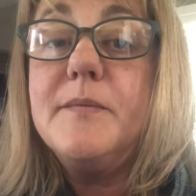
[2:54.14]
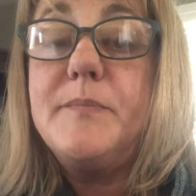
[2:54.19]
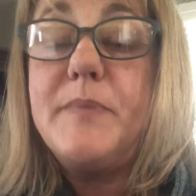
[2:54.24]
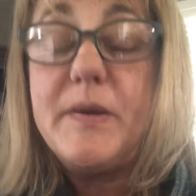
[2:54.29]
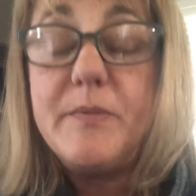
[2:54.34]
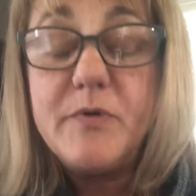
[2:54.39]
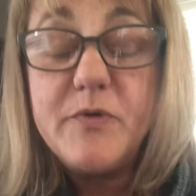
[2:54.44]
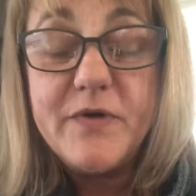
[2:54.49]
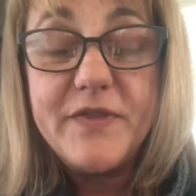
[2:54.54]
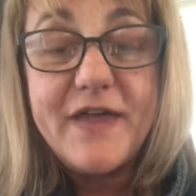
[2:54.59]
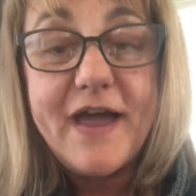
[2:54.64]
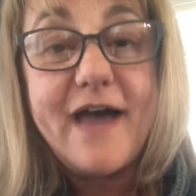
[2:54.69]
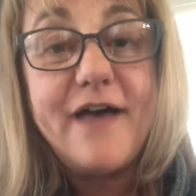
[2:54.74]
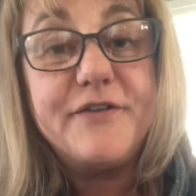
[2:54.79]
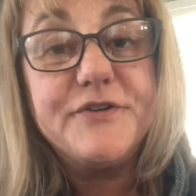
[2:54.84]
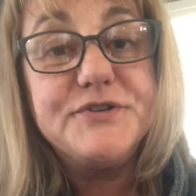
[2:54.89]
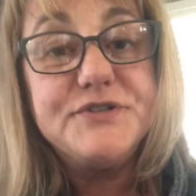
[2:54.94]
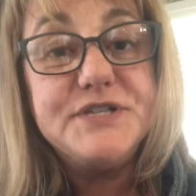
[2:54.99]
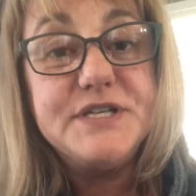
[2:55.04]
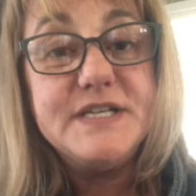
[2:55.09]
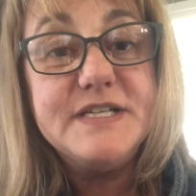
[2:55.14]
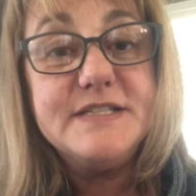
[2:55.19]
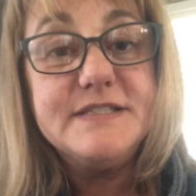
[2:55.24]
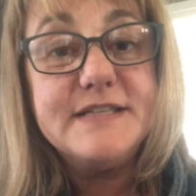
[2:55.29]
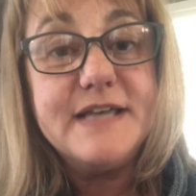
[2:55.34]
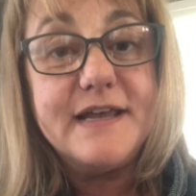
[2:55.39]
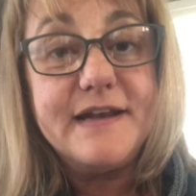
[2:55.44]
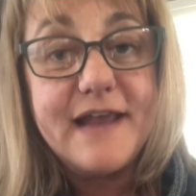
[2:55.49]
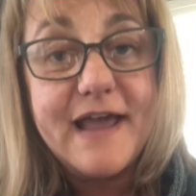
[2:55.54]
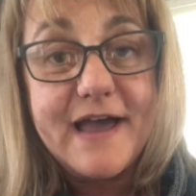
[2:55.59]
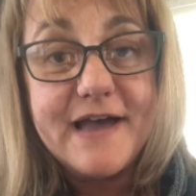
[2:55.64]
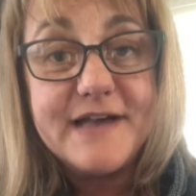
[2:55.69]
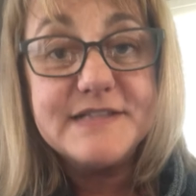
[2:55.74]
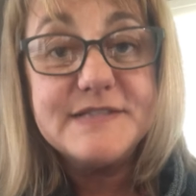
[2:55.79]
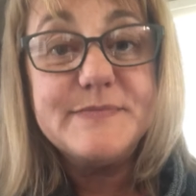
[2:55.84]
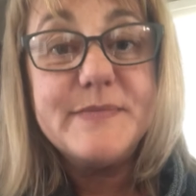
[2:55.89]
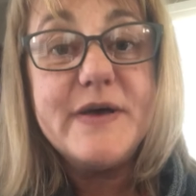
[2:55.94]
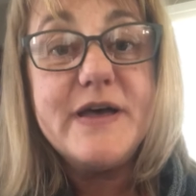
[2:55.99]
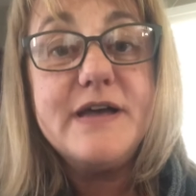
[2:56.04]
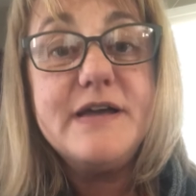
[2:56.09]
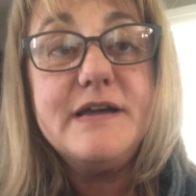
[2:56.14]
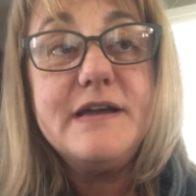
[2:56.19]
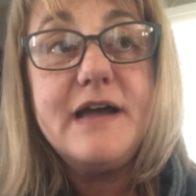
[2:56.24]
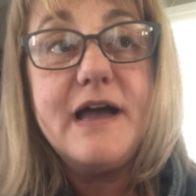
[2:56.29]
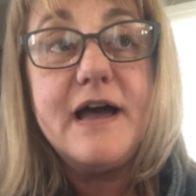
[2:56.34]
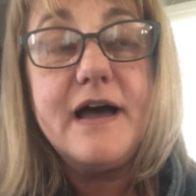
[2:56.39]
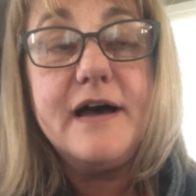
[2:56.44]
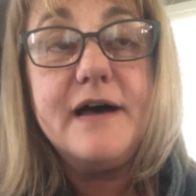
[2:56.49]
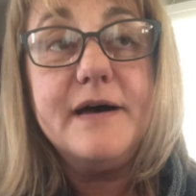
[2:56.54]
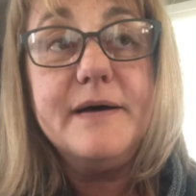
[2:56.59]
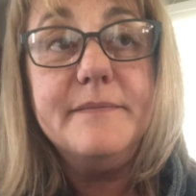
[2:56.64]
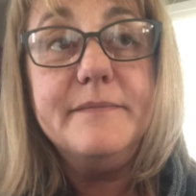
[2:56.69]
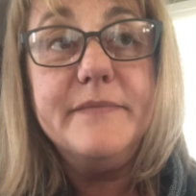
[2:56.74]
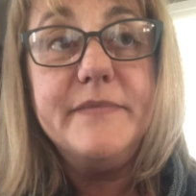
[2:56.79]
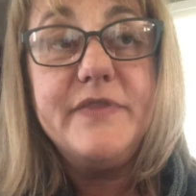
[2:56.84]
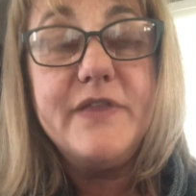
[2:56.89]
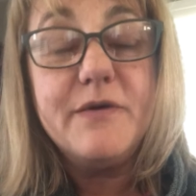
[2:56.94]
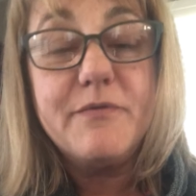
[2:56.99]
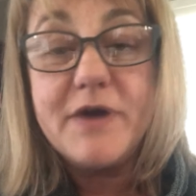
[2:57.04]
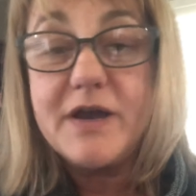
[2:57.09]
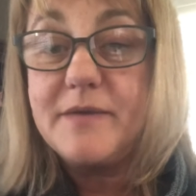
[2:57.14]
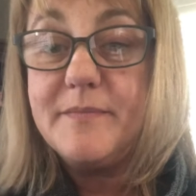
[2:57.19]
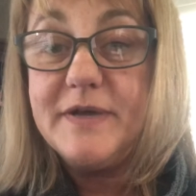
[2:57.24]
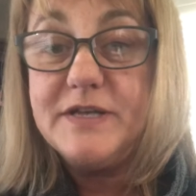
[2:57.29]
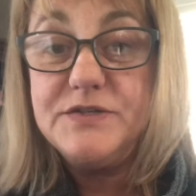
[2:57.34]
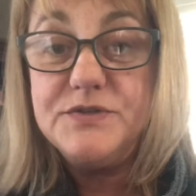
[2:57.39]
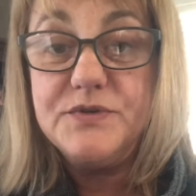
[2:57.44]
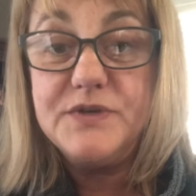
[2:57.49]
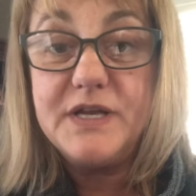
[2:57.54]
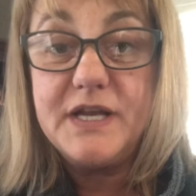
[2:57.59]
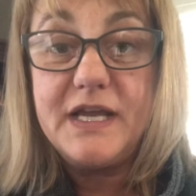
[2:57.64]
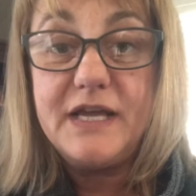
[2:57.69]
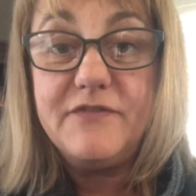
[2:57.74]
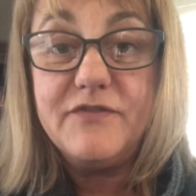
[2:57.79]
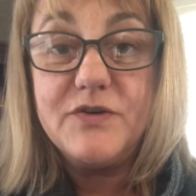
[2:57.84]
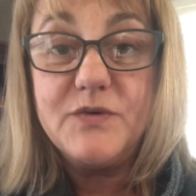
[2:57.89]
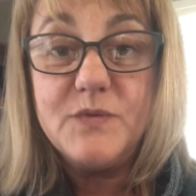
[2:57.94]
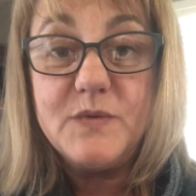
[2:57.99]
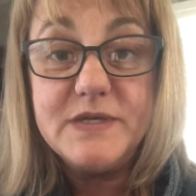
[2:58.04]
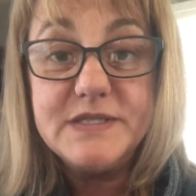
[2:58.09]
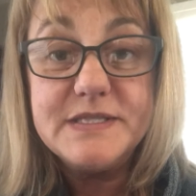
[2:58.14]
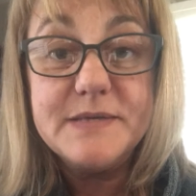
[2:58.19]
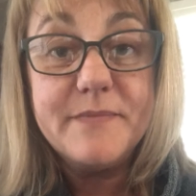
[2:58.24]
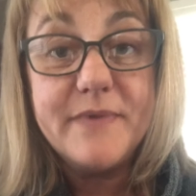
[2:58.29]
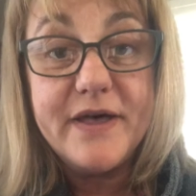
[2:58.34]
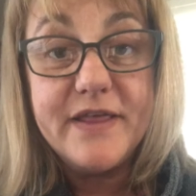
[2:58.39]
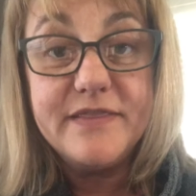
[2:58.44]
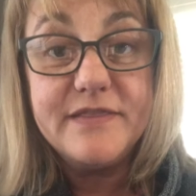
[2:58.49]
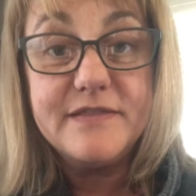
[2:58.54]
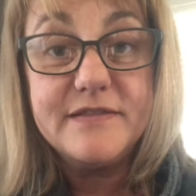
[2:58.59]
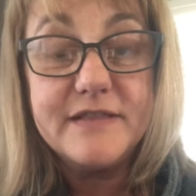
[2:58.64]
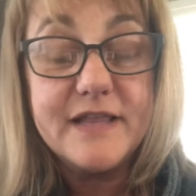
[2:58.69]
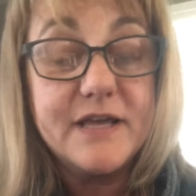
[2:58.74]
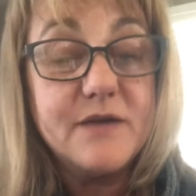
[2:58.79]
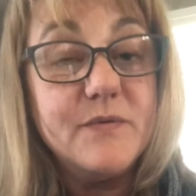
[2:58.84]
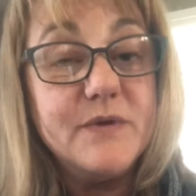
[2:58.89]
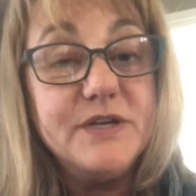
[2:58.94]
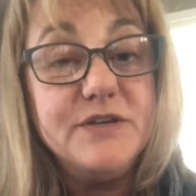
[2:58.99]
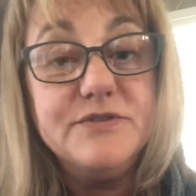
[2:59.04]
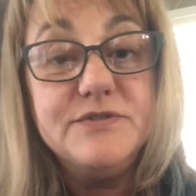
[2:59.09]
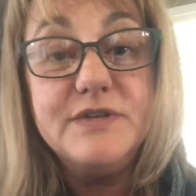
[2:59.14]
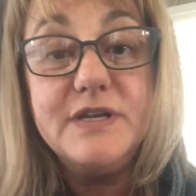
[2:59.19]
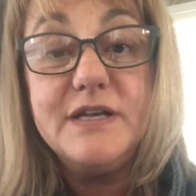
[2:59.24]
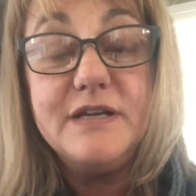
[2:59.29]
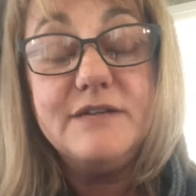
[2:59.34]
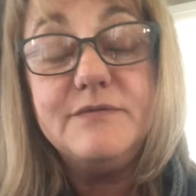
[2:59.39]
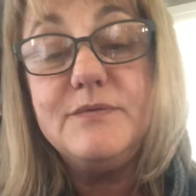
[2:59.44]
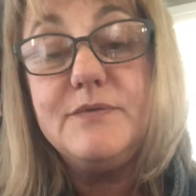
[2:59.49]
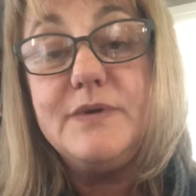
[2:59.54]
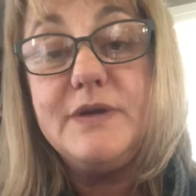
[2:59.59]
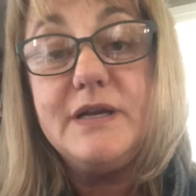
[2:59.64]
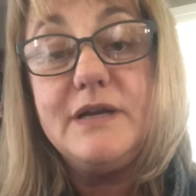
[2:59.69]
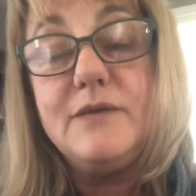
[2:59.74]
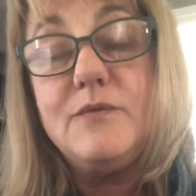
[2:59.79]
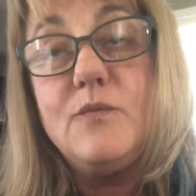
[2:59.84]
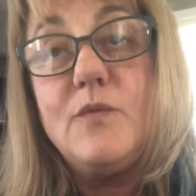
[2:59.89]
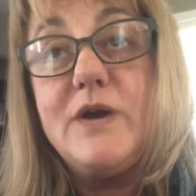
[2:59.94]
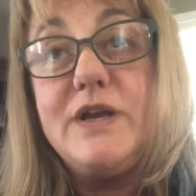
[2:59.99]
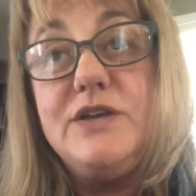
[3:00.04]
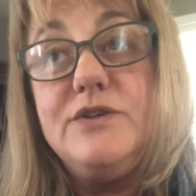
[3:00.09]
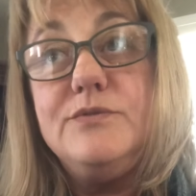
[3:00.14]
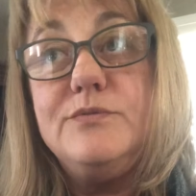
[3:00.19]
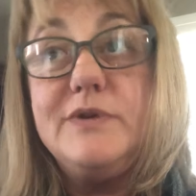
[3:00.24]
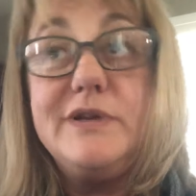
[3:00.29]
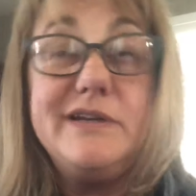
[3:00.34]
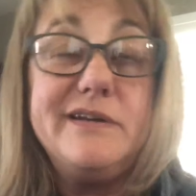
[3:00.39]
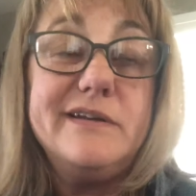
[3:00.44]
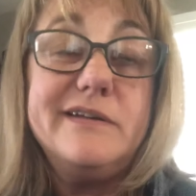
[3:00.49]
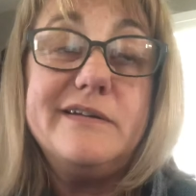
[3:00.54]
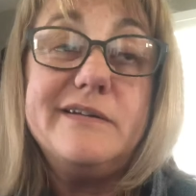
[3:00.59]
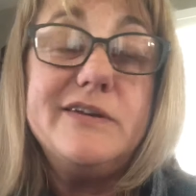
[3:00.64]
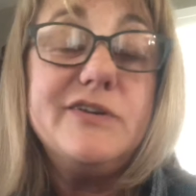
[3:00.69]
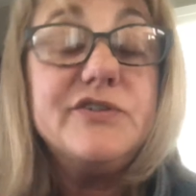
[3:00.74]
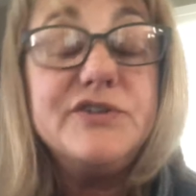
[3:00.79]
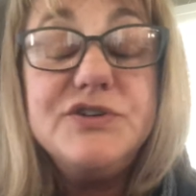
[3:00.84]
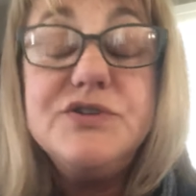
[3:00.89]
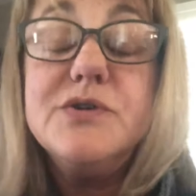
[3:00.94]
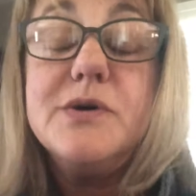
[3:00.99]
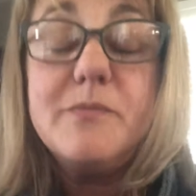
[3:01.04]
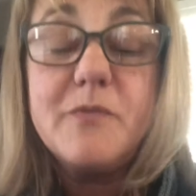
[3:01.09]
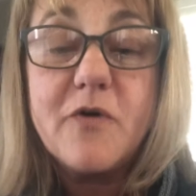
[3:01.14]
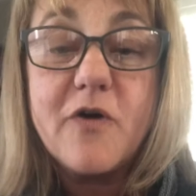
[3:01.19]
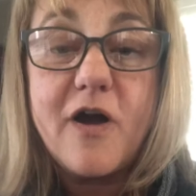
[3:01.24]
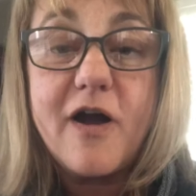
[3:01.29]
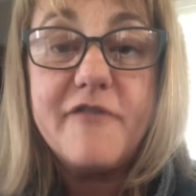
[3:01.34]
People with allergies and asthma, they recommend doing it even once a month. Like when you can do it more